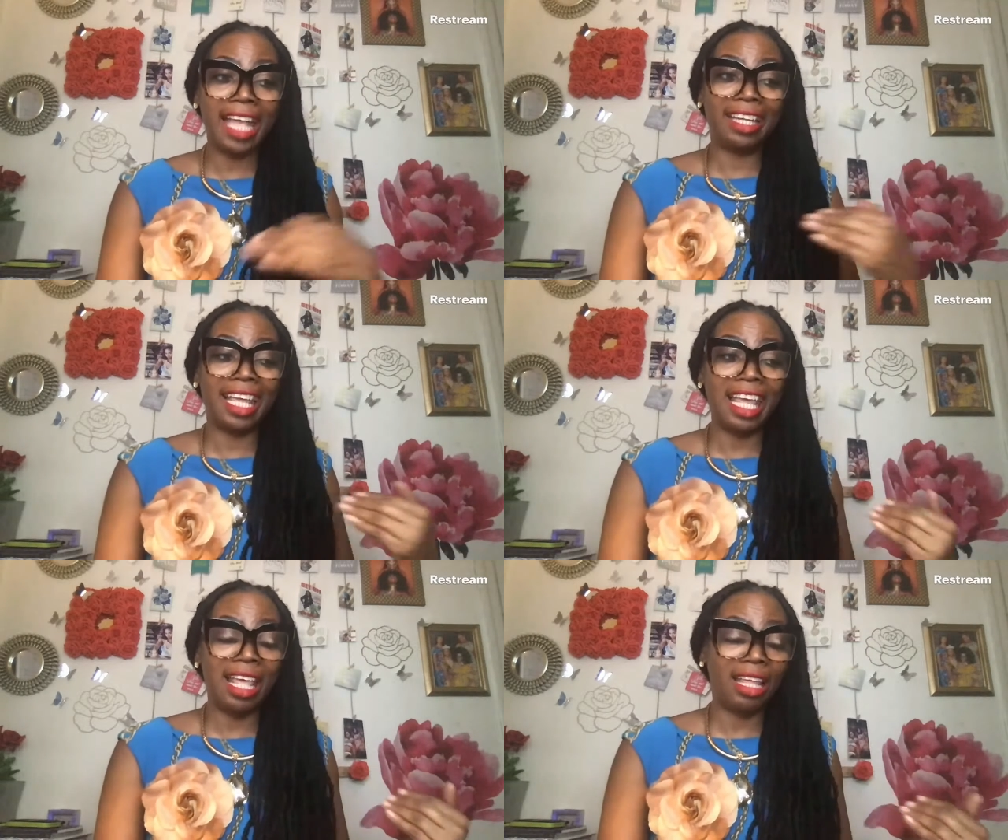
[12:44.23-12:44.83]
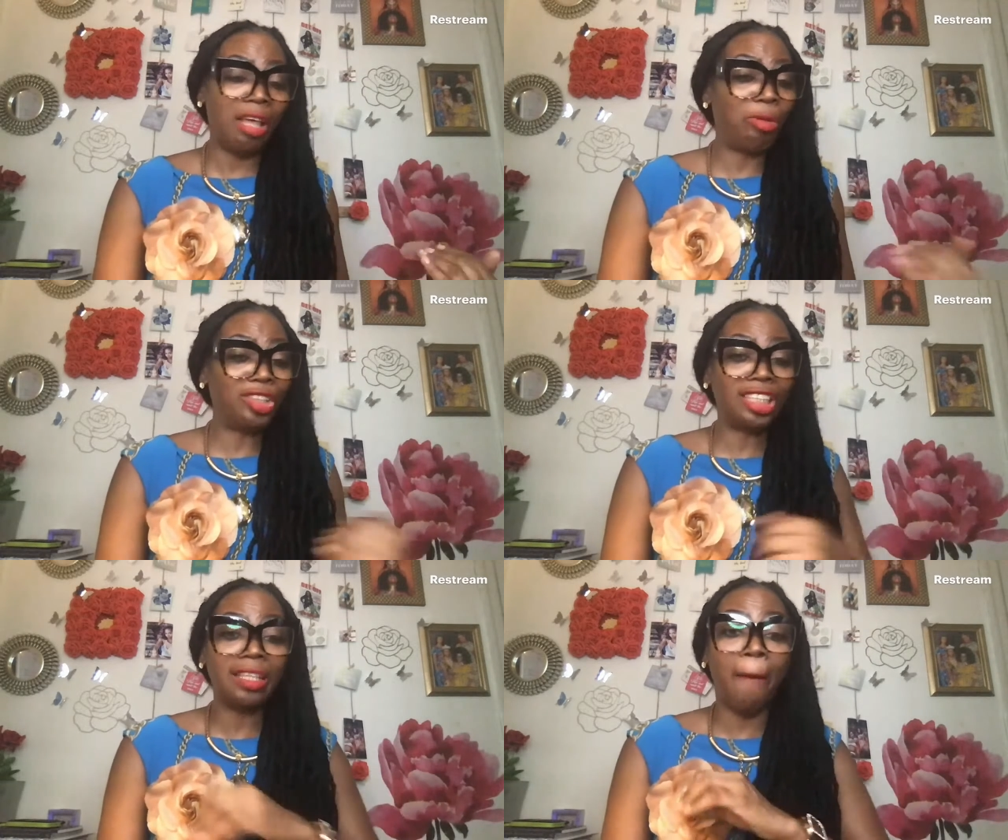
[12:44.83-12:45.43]
And it was
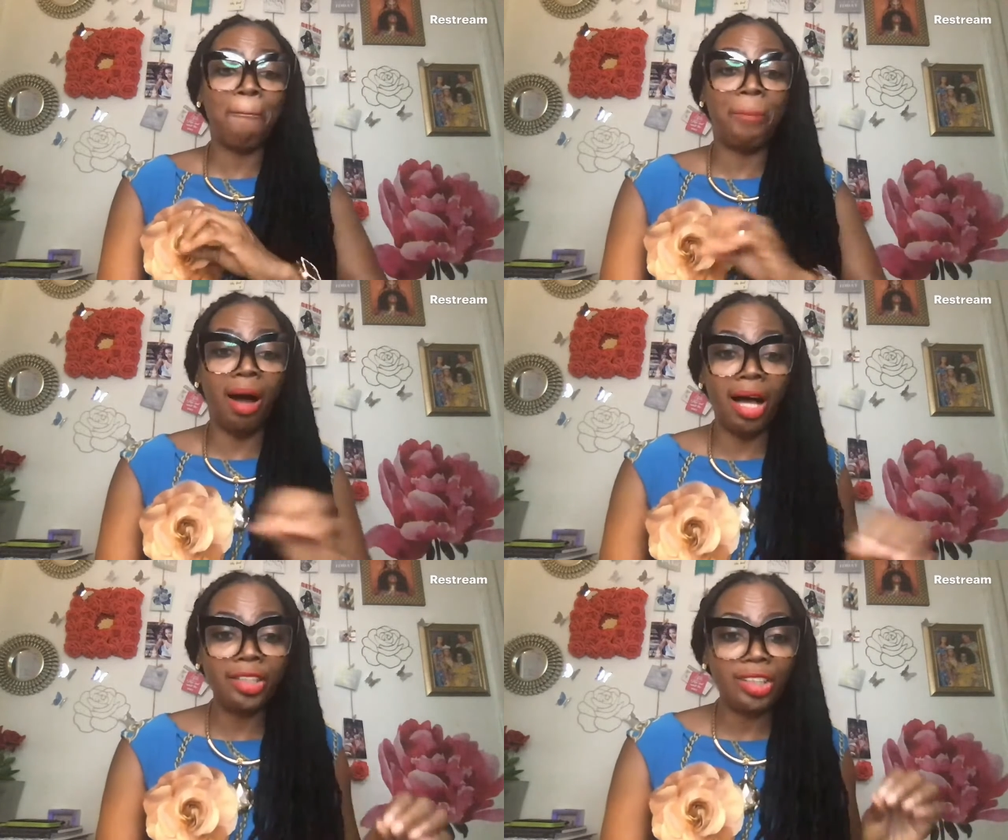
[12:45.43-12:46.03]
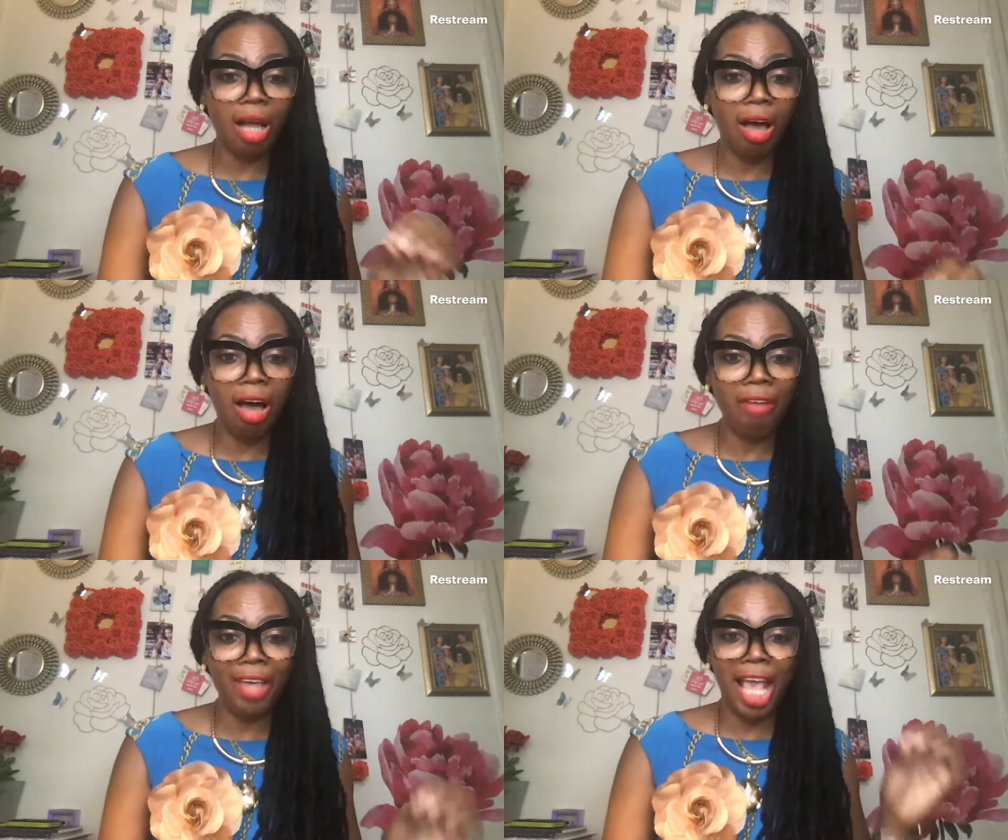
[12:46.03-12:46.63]
just a bunch
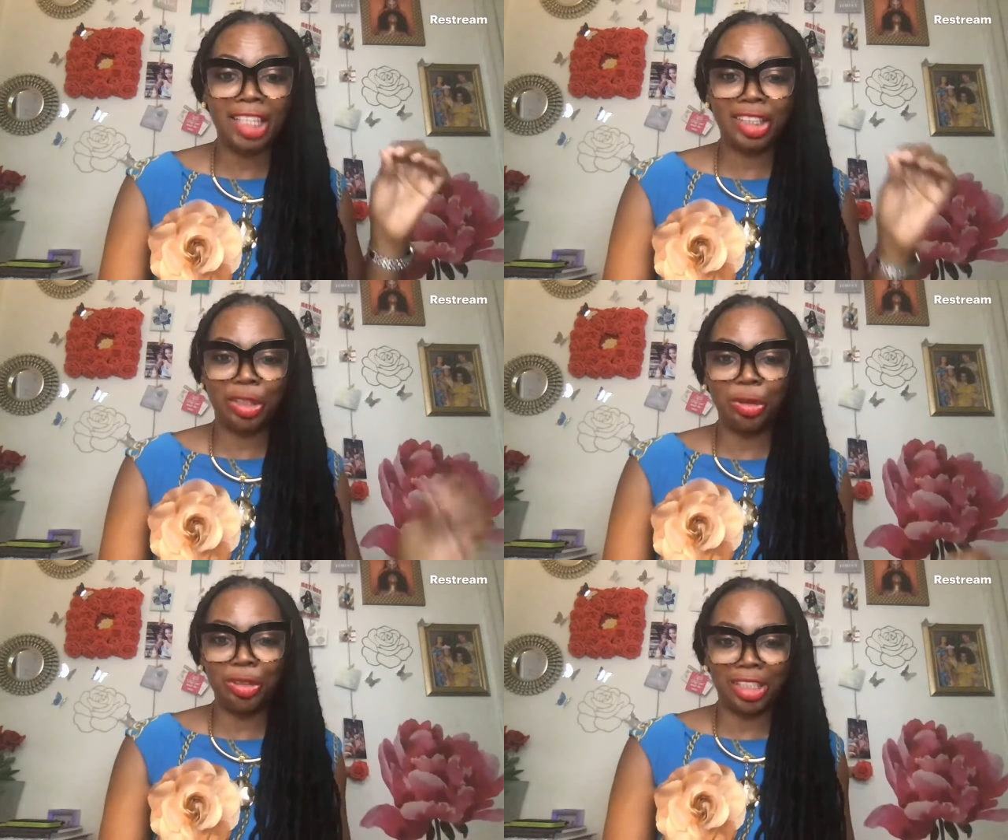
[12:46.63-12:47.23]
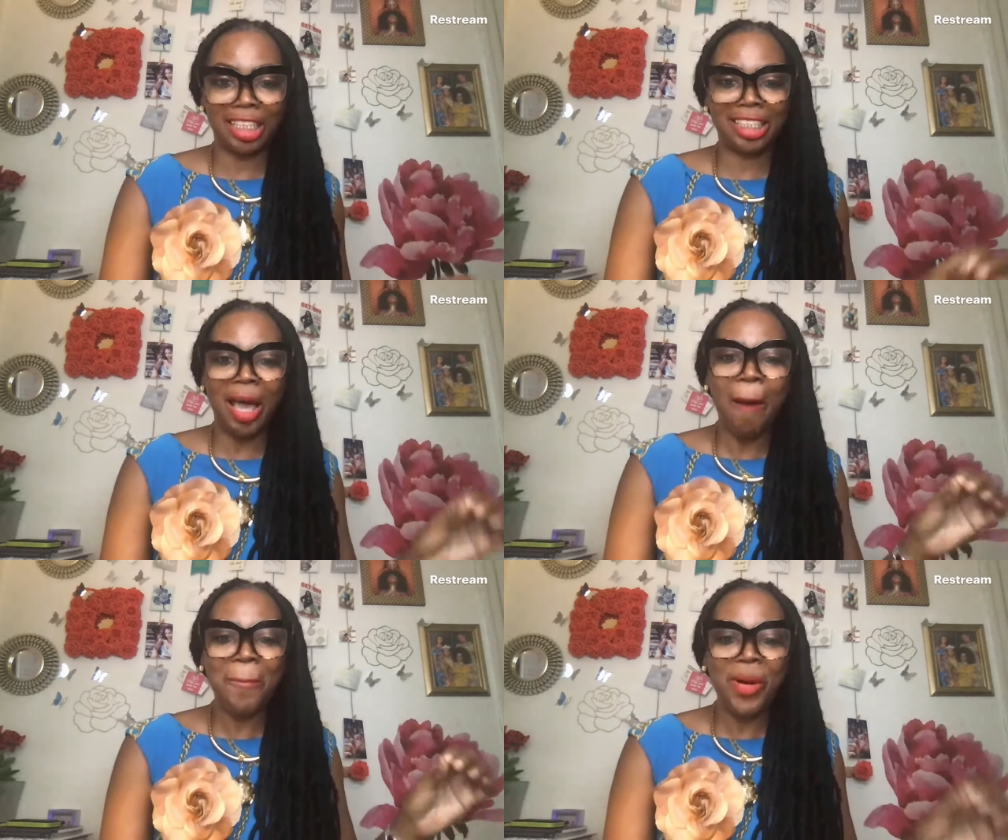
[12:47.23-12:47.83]
of excuses.
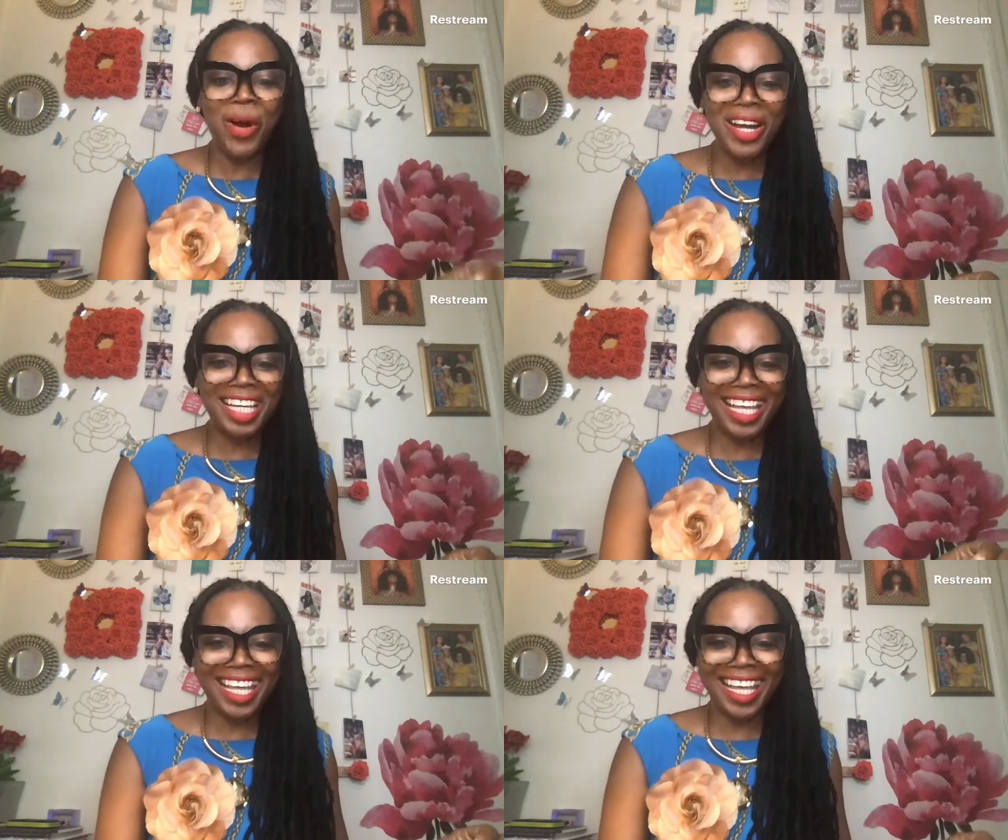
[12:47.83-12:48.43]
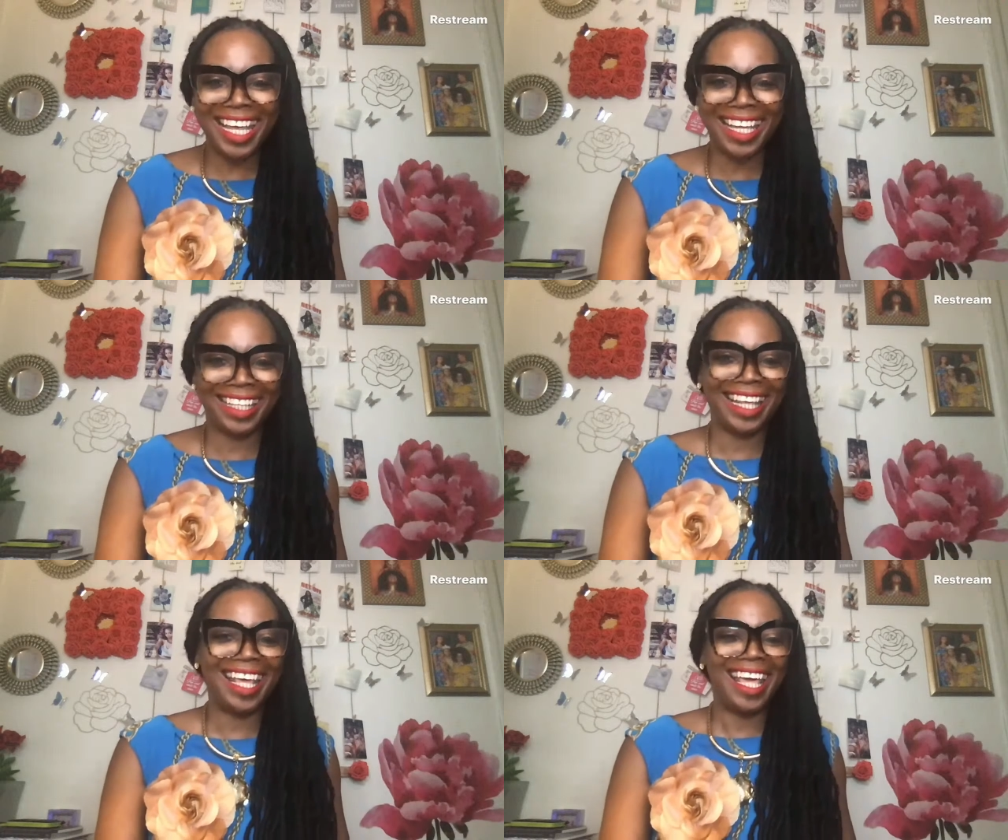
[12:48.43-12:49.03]
Good morning.